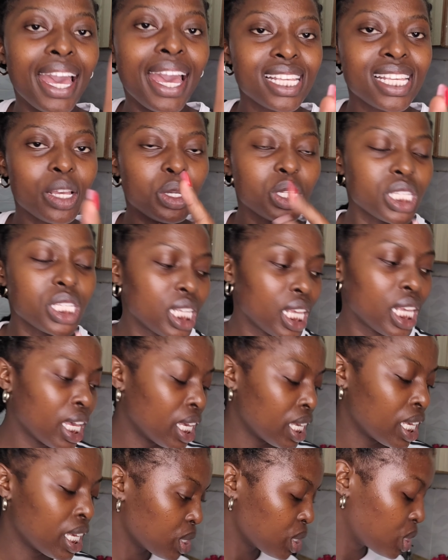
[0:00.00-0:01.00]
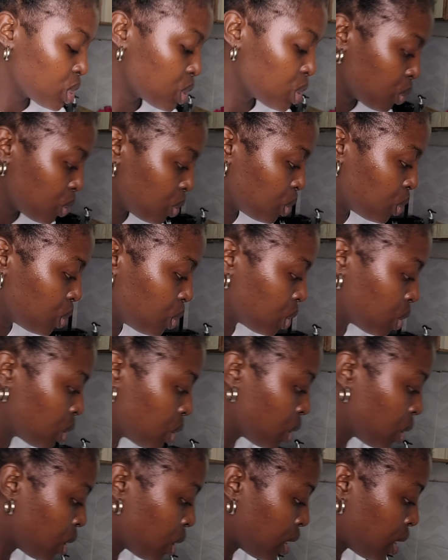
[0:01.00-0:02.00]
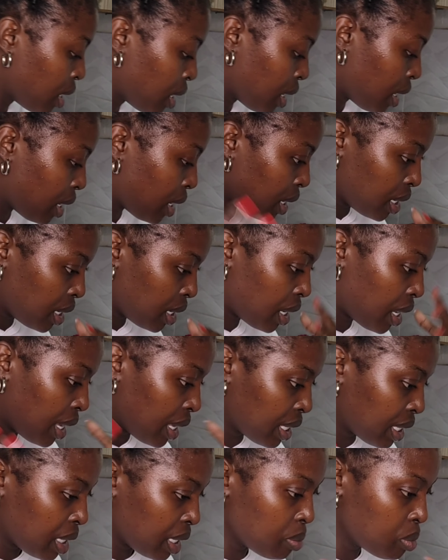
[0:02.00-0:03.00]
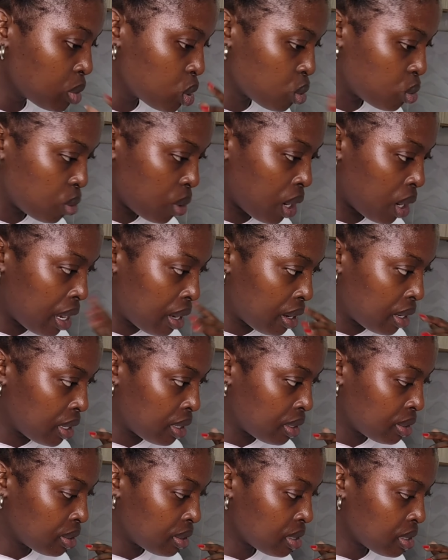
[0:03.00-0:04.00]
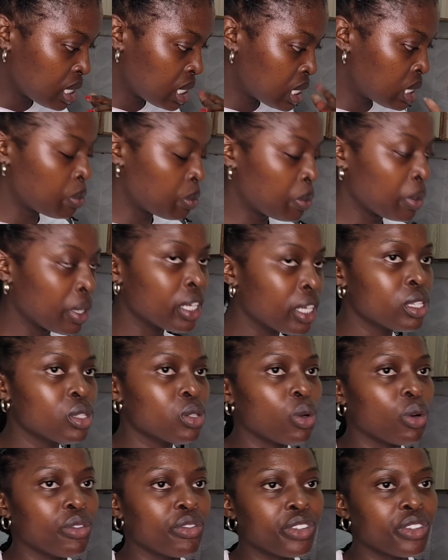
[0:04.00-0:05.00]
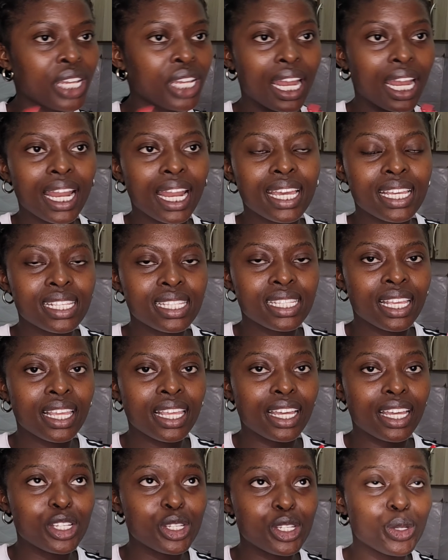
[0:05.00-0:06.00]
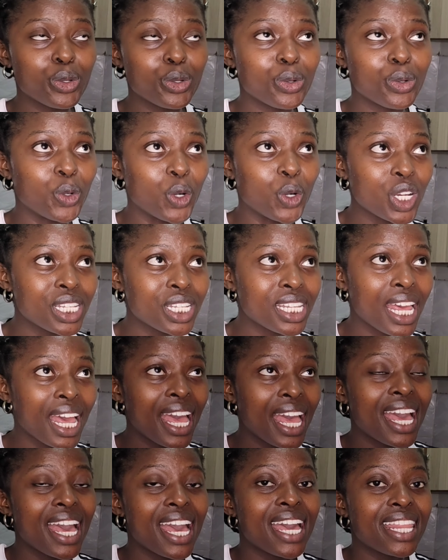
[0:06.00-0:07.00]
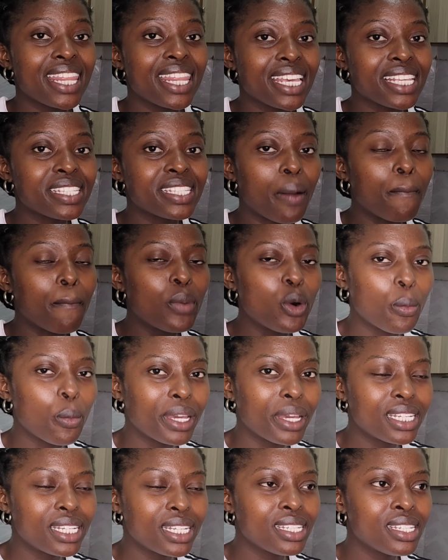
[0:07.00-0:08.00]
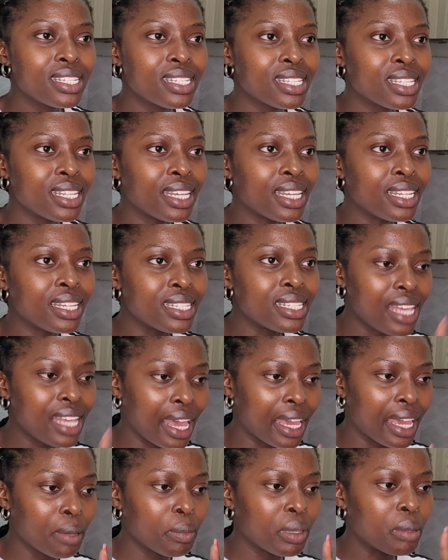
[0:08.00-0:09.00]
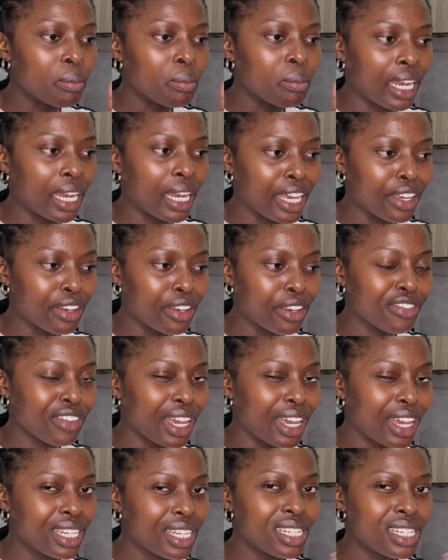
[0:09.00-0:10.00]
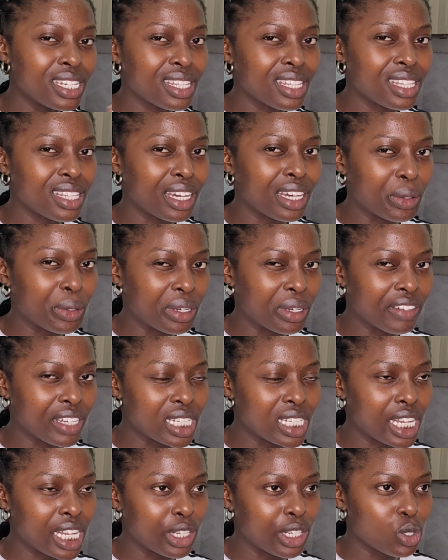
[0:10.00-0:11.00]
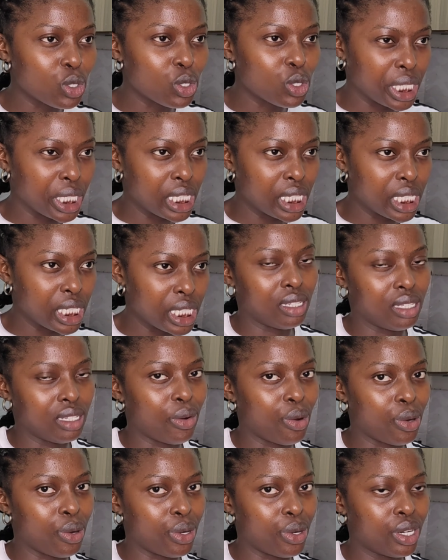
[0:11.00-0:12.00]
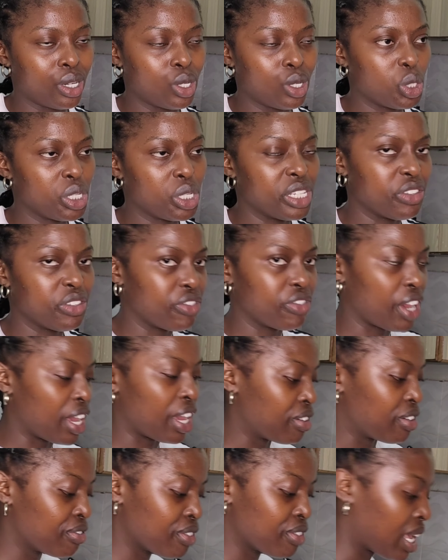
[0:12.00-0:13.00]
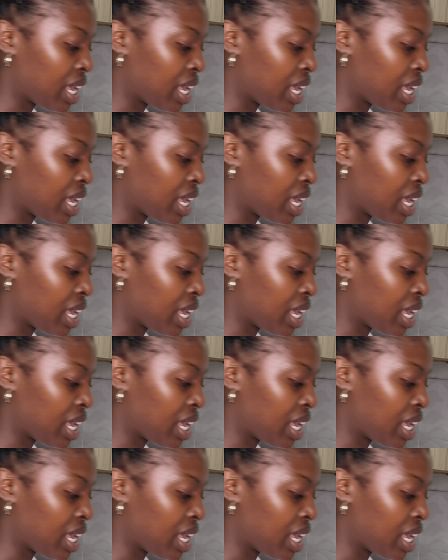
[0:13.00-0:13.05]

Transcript: as i was saying so i came to a space of realizing that you know what there is a moment in time in my life I didn't think I would ever turn 20 or 25.